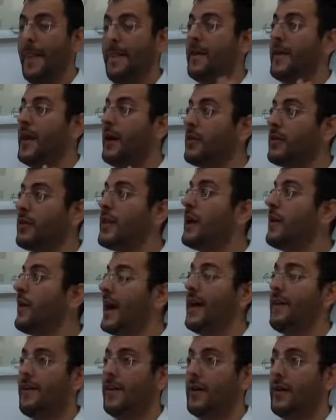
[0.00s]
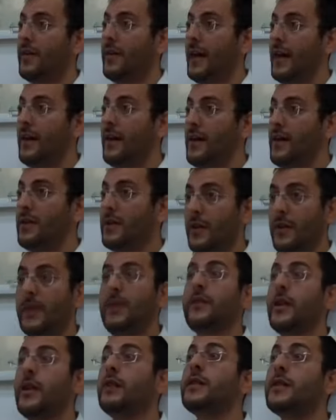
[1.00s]
that there was no hevel there, so
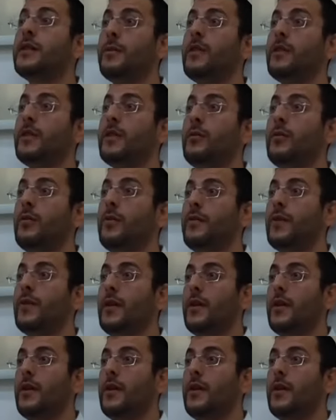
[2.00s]
he's not responsible.